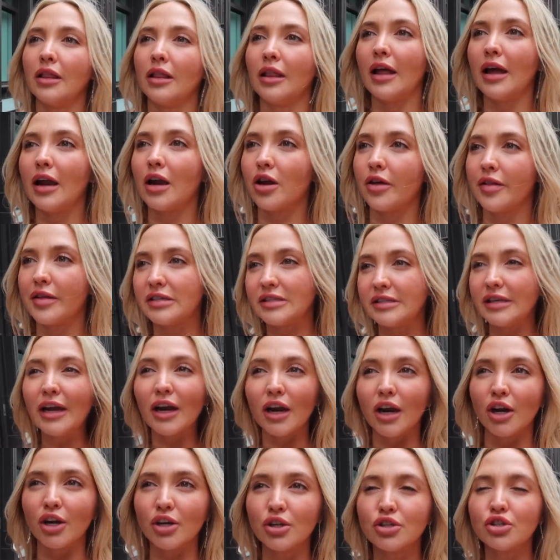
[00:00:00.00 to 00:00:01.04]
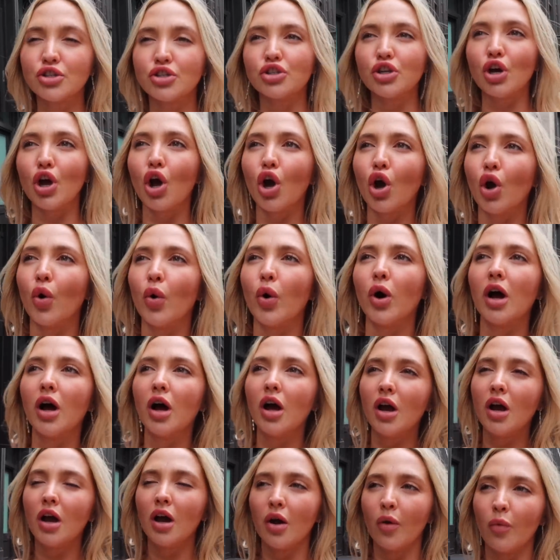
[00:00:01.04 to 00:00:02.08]
later this year. So
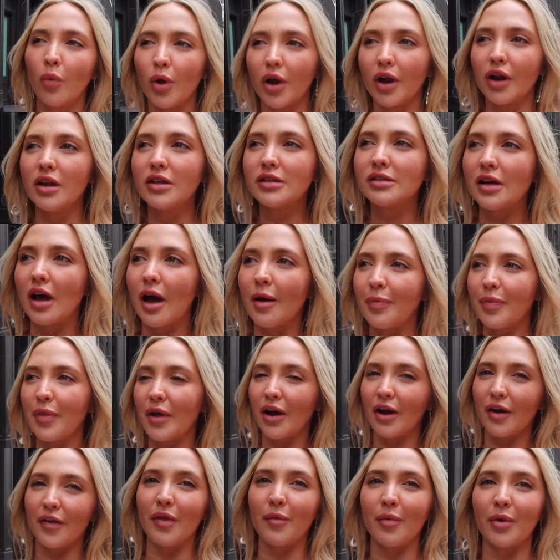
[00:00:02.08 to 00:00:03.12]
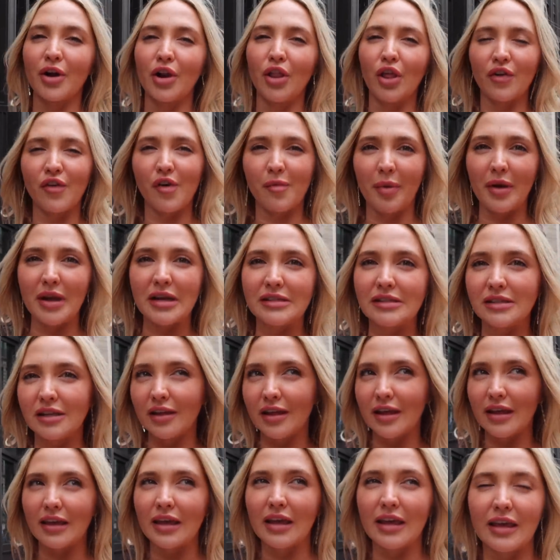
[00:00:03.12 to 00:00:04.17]
we're gonna stop there and then we're gonna look for a place to
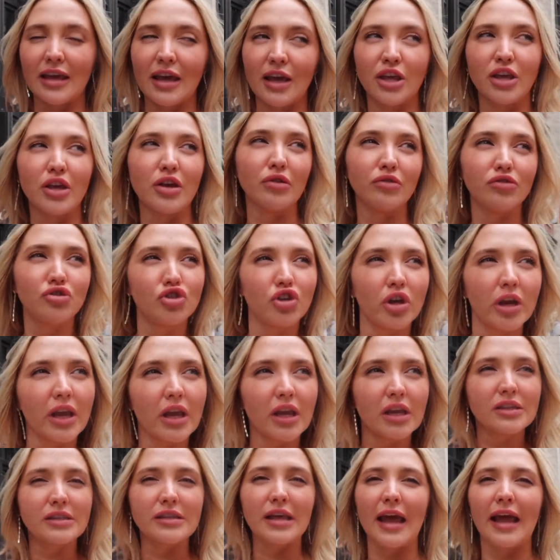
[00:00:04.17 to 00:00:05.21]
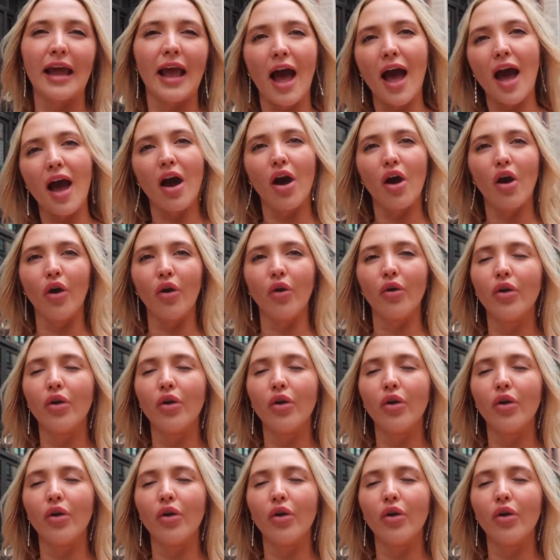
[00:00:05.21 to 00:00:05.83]
like get cute drinks, hang out,